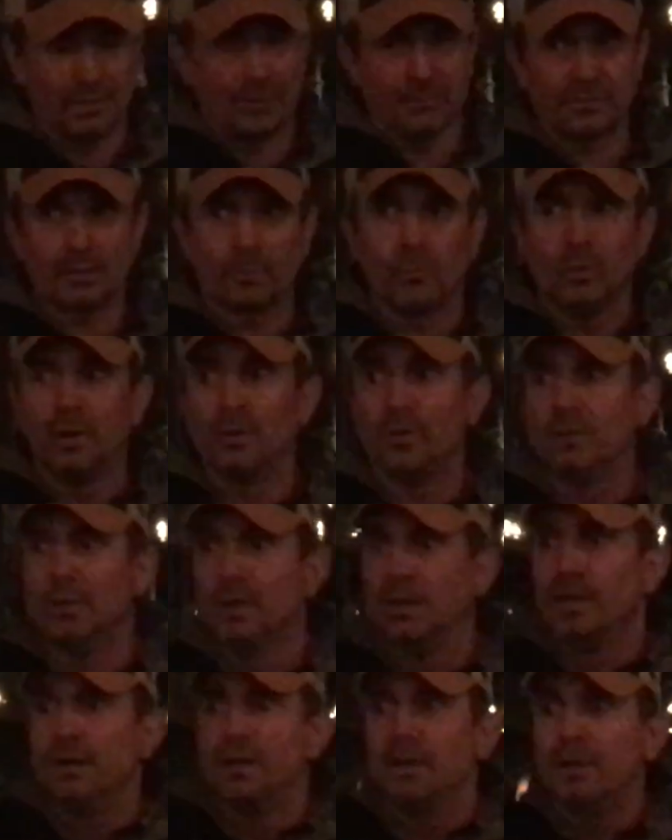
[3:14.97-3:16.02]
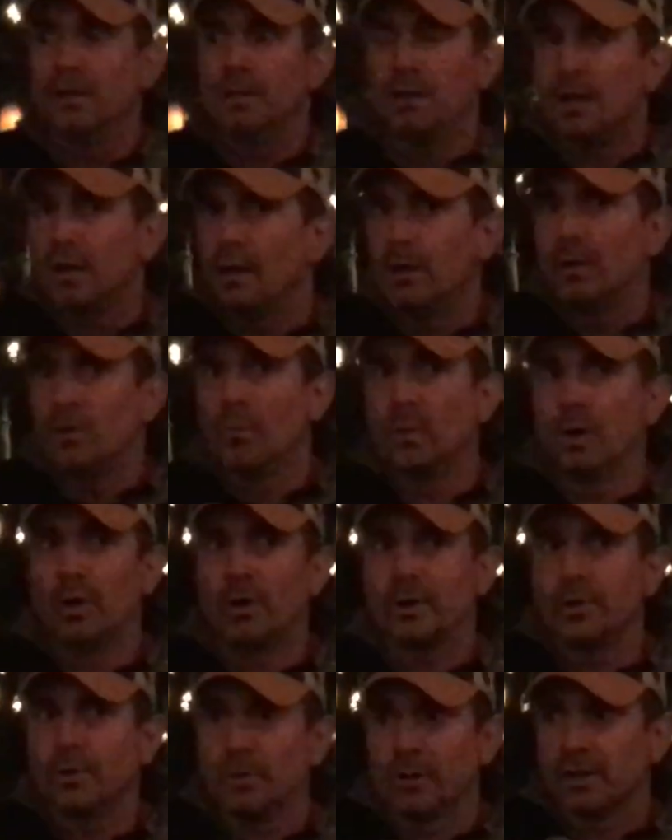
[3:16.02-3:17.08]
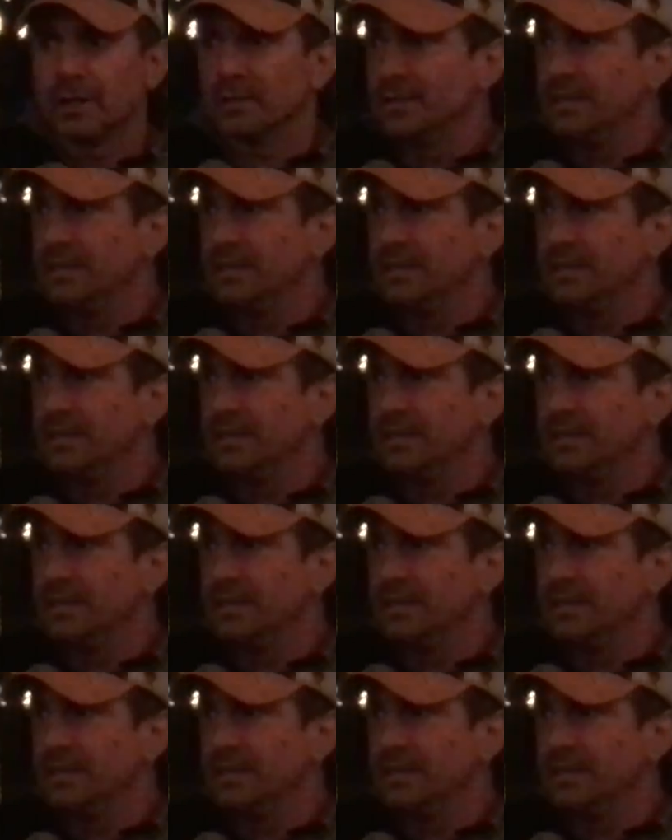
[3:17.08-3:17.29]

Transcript: And I was like, well, are you going to